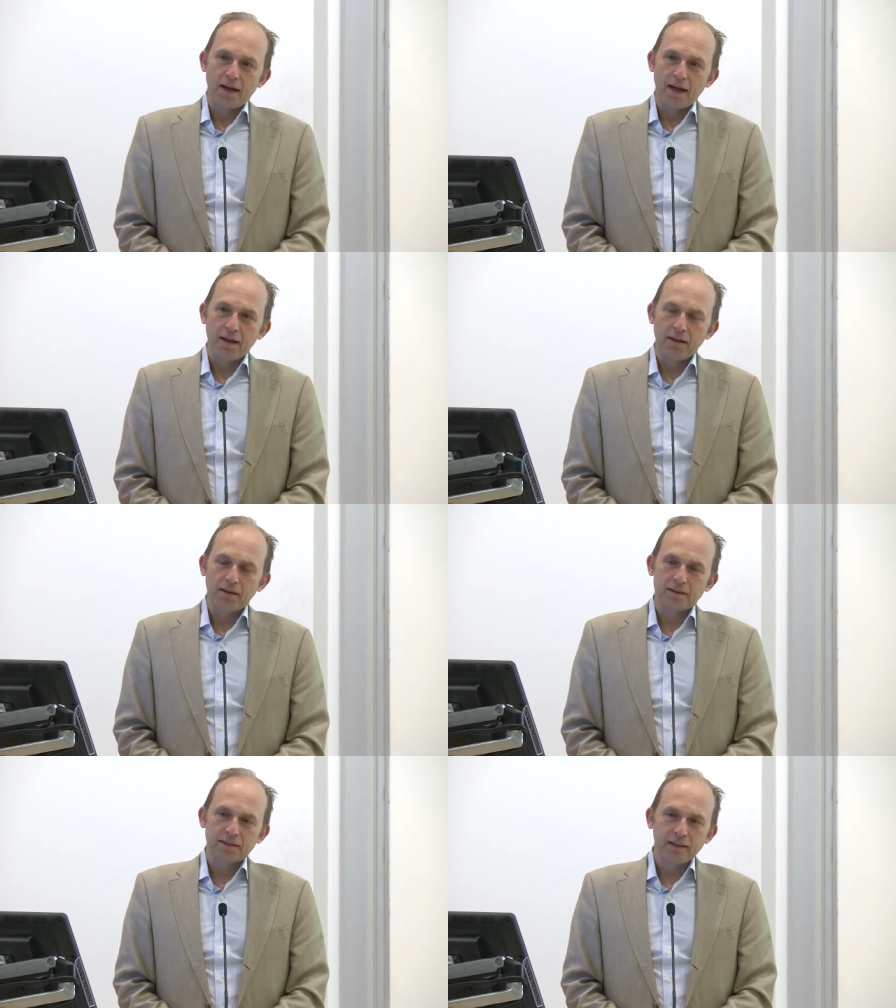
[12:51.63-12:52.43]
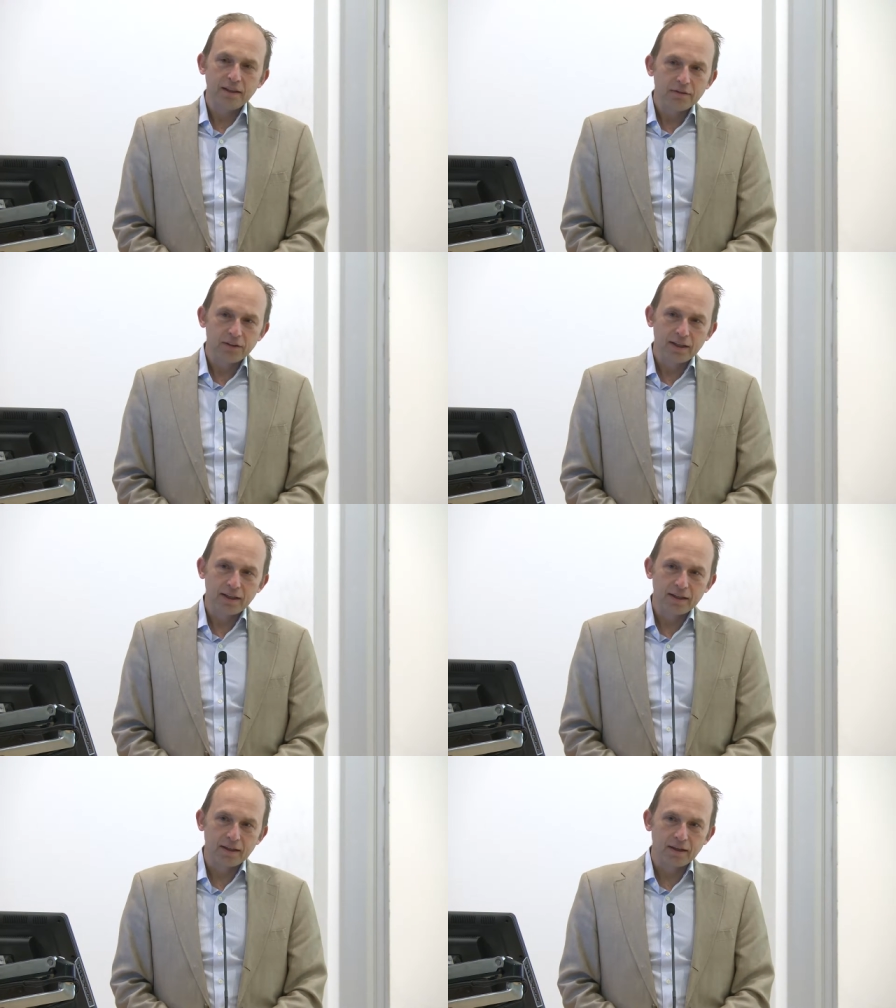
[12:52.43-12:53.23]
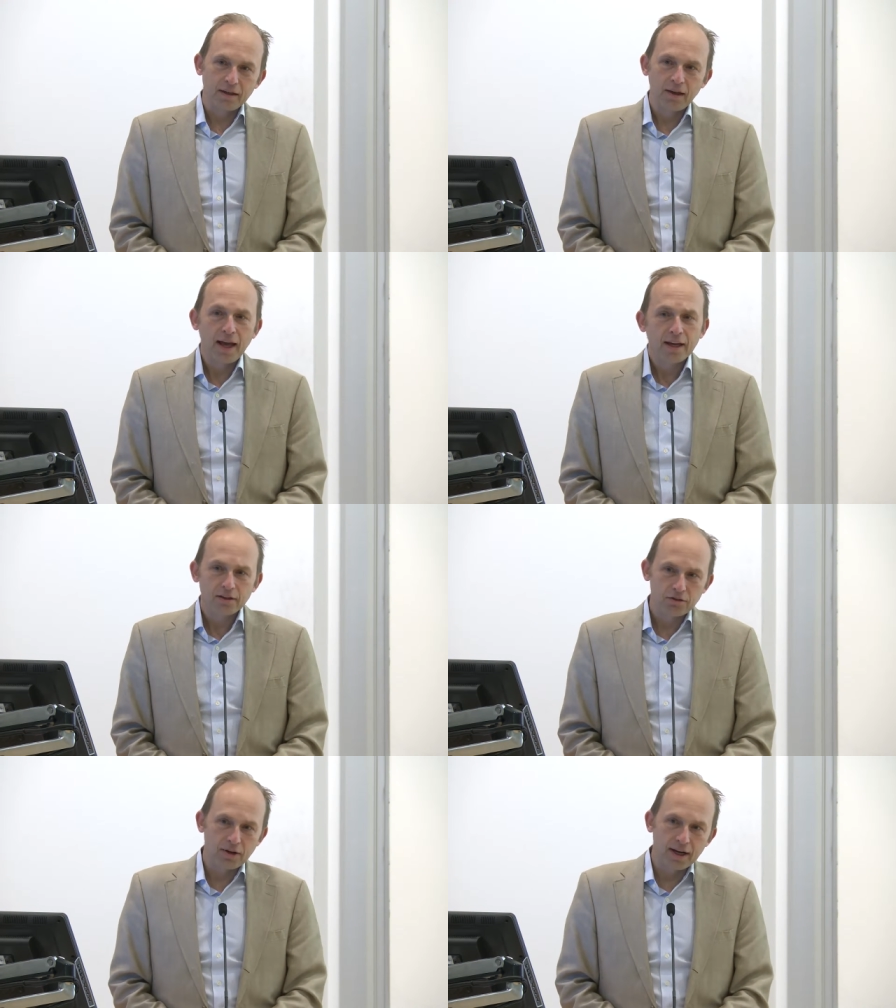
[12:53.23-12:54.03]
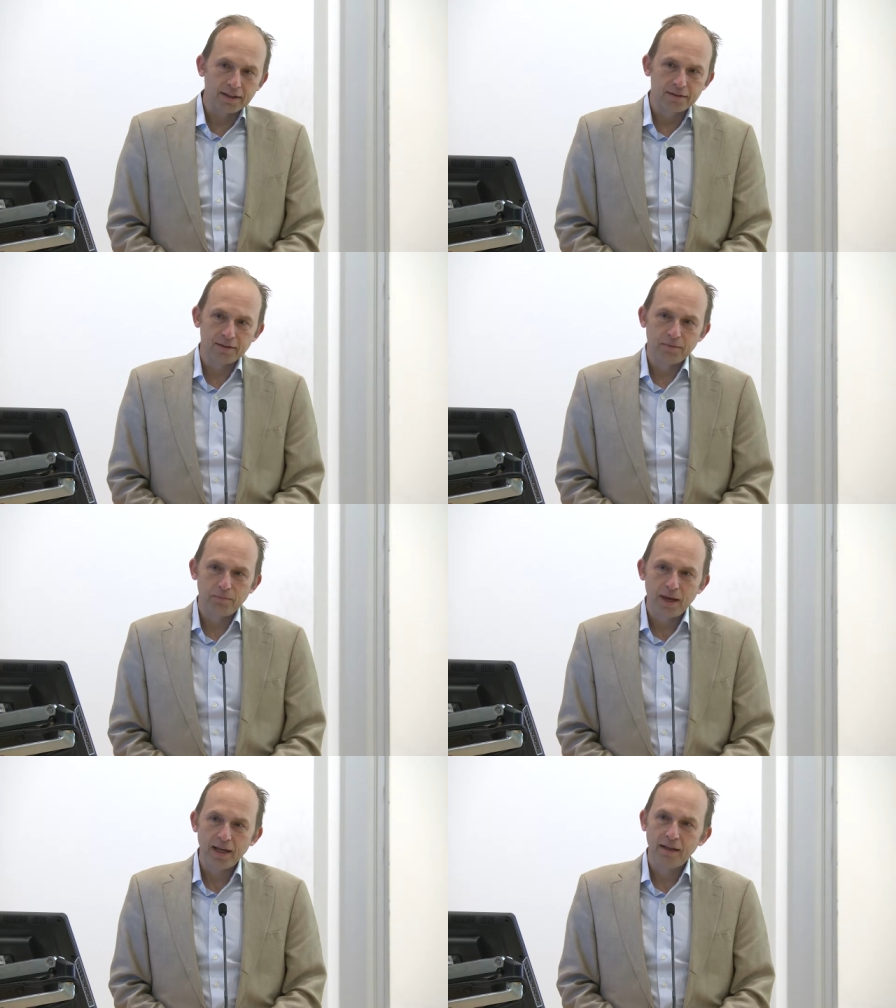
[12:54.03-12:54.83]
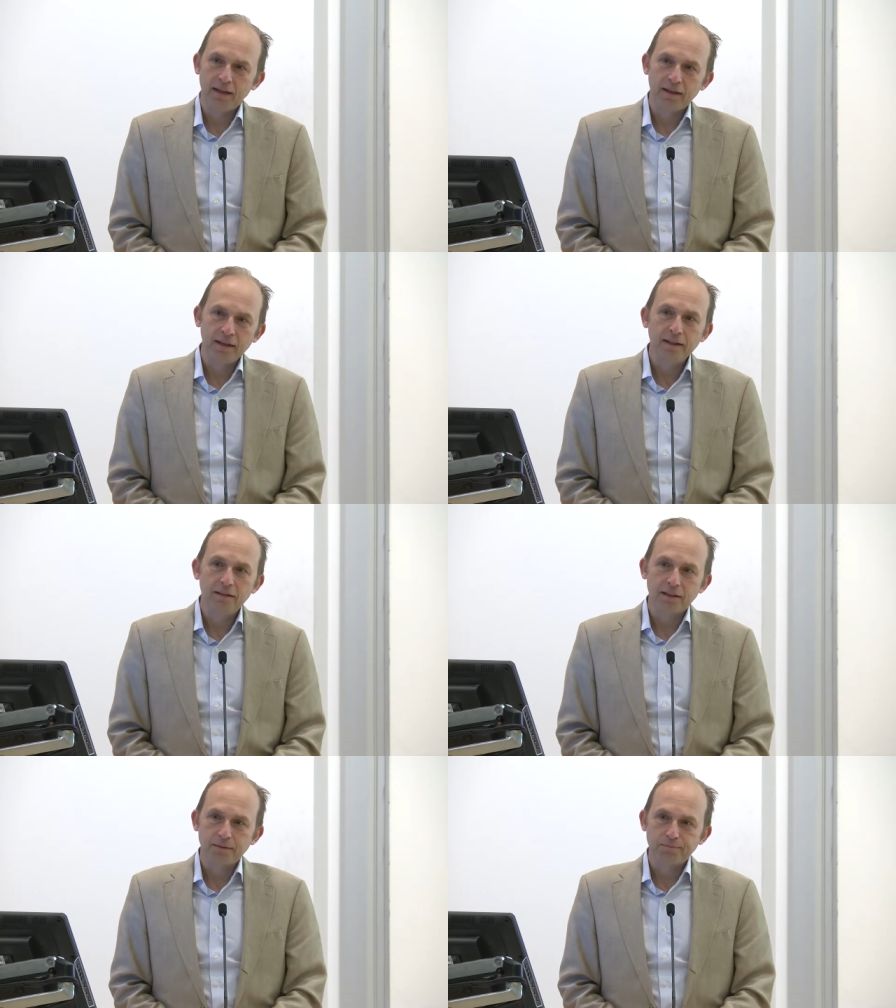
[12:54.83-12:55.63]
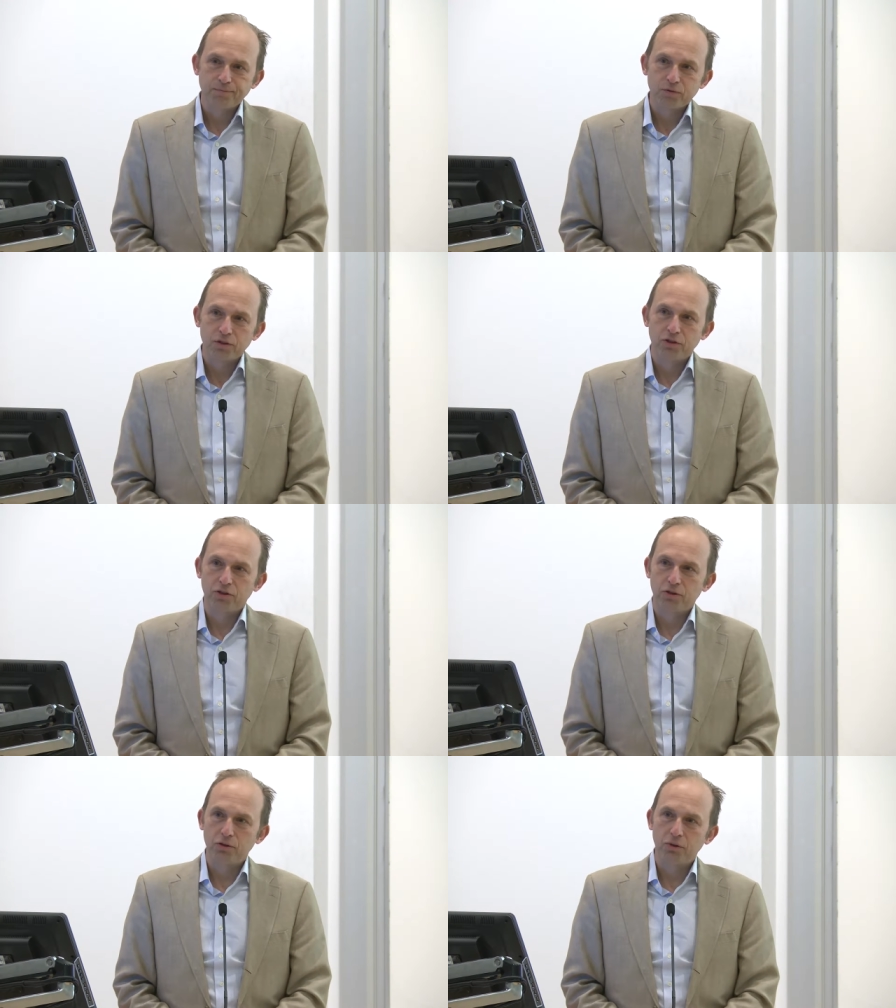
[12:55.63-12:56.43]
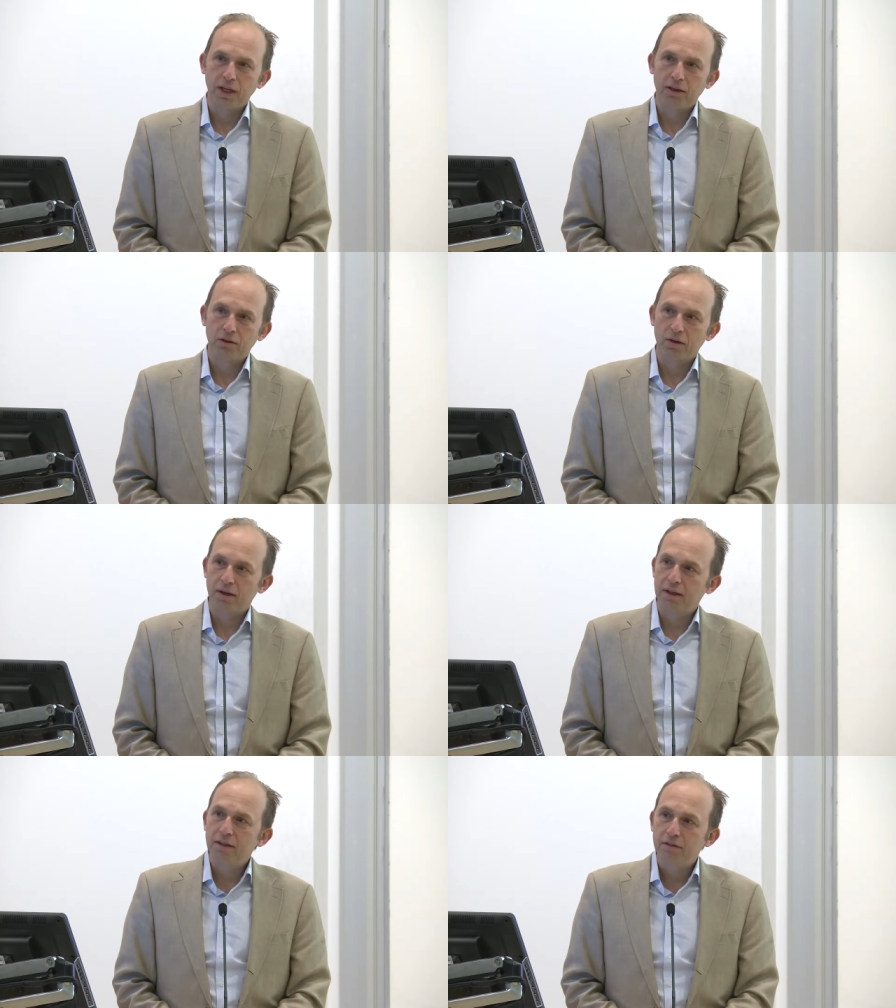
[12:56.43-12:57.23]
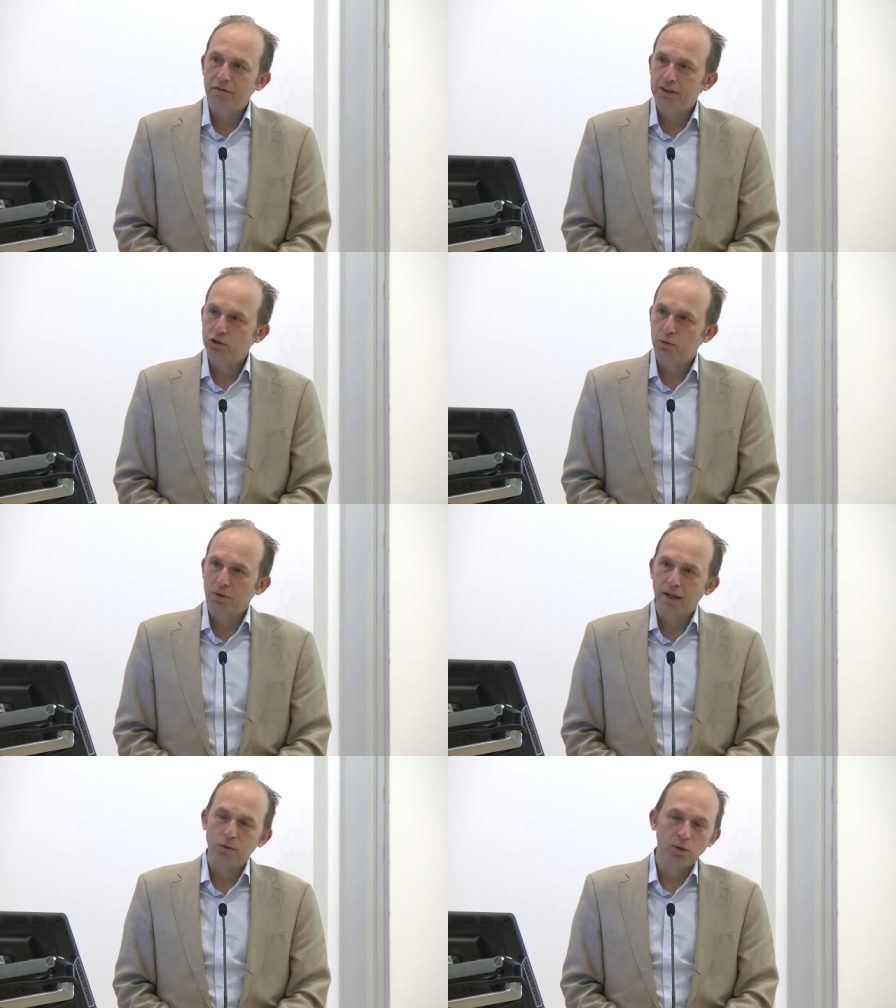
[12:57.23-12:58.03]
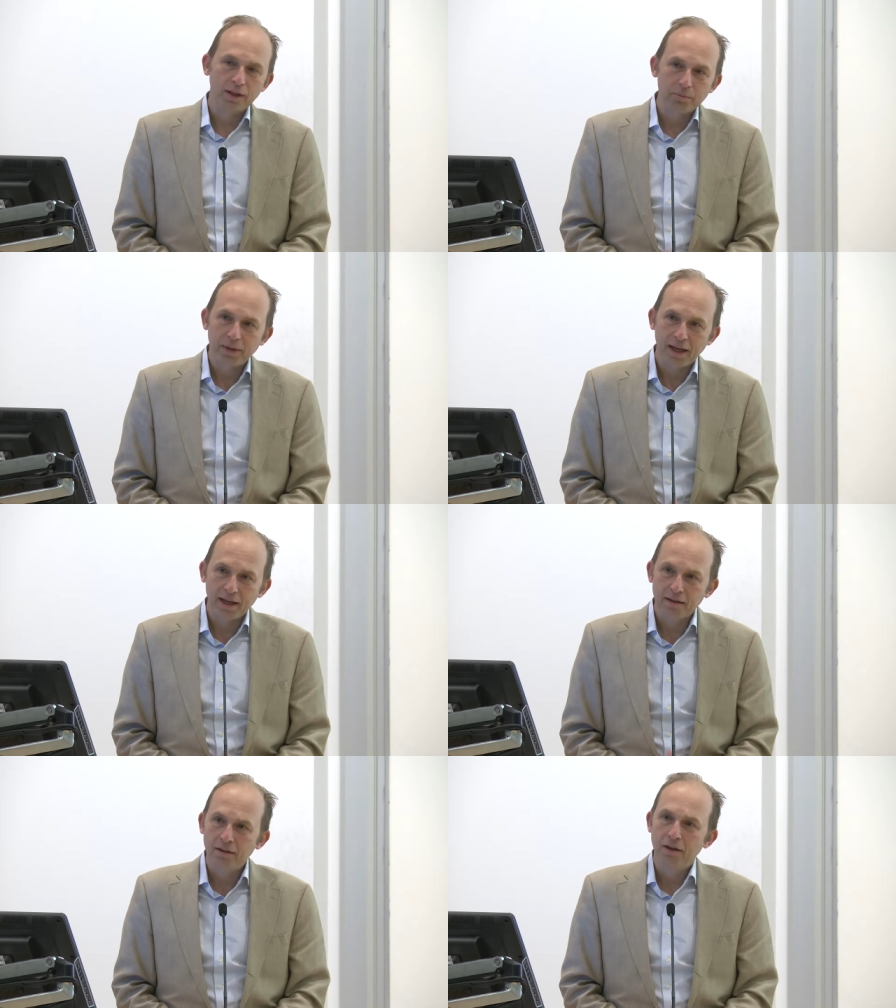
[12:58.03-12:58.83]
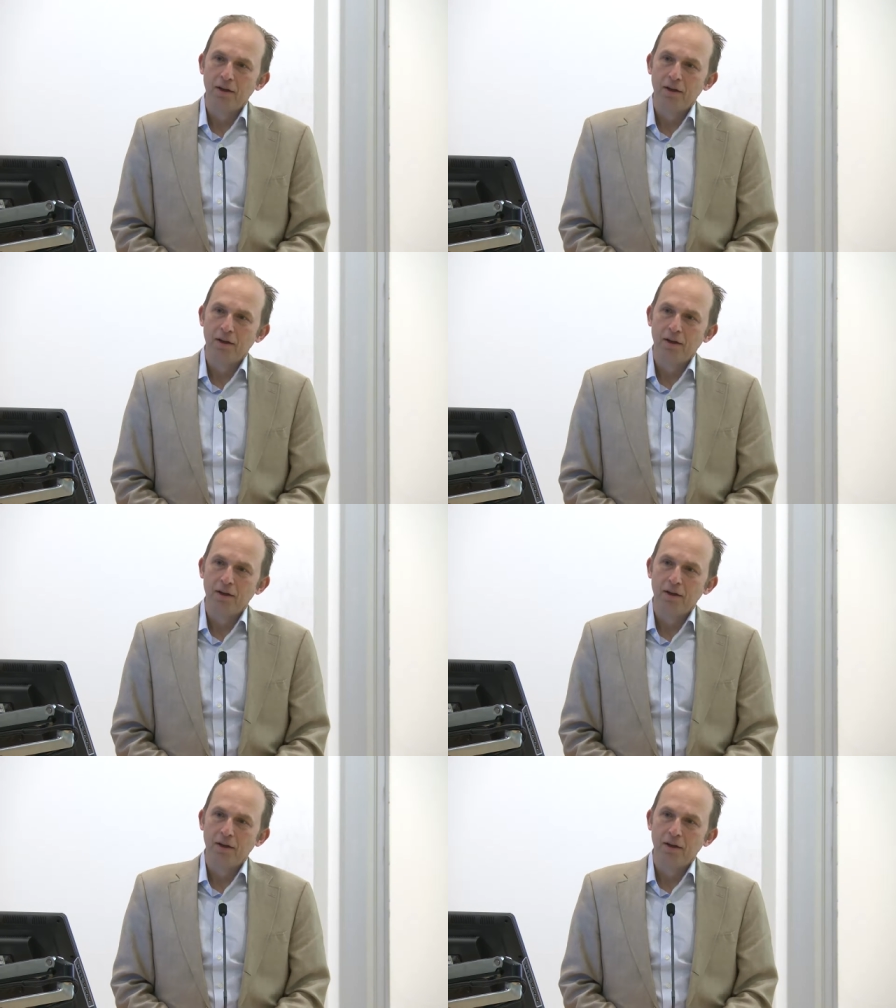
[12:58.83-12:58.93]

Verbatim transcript: a significant land grant made in England to either an individual like William Penn